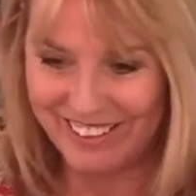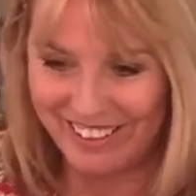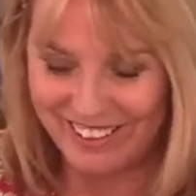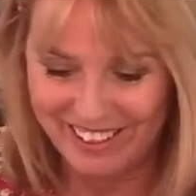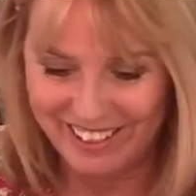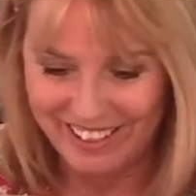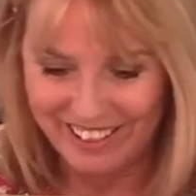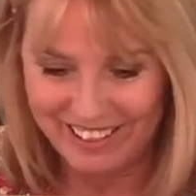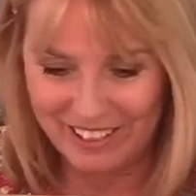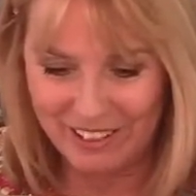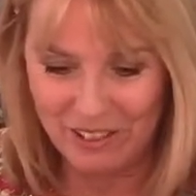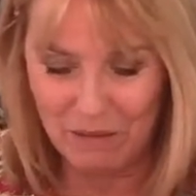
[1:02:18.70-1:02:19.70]
I don't, I
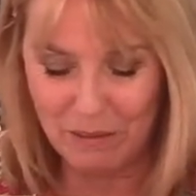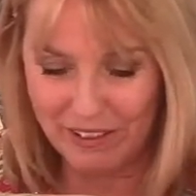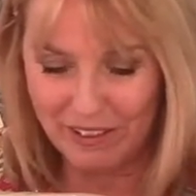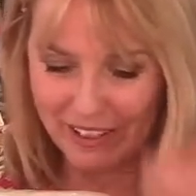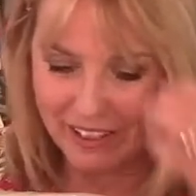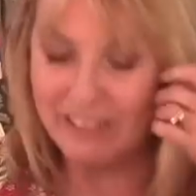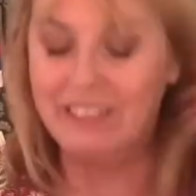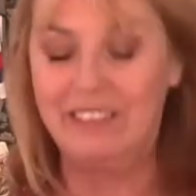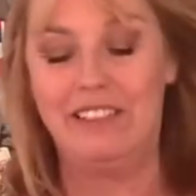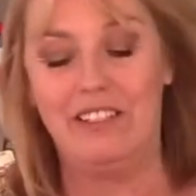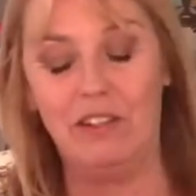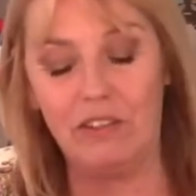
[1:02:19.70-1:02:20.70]
don't know about
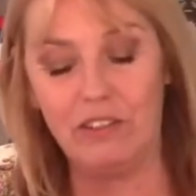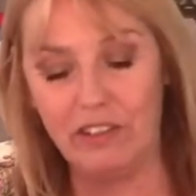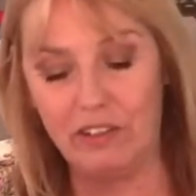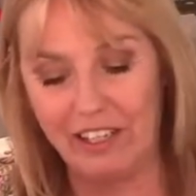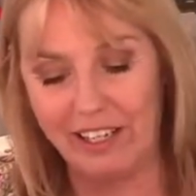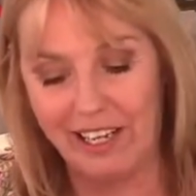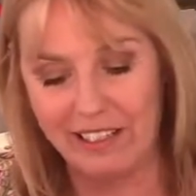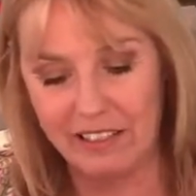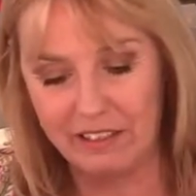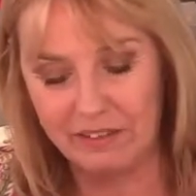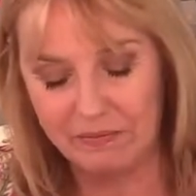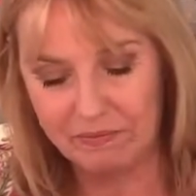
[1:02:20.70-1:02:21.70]
that. It's not good on a
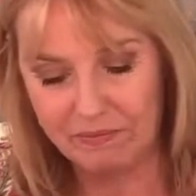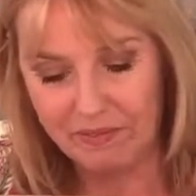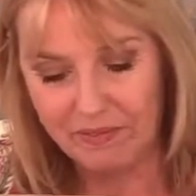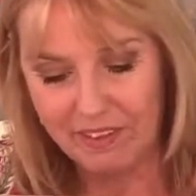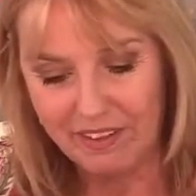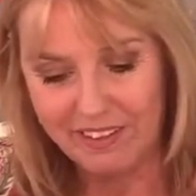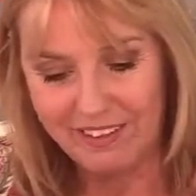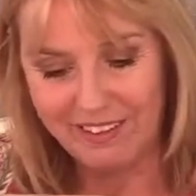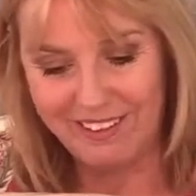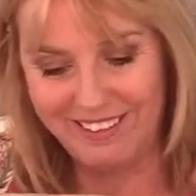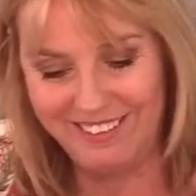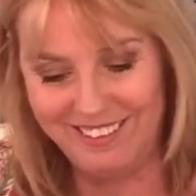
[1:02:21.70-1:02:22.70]

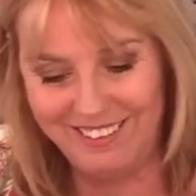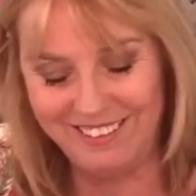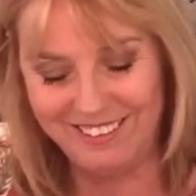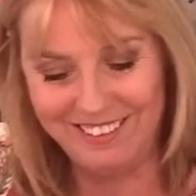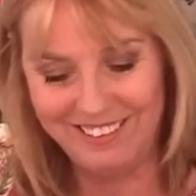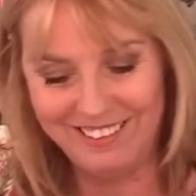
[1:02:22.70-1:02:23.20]
ladder.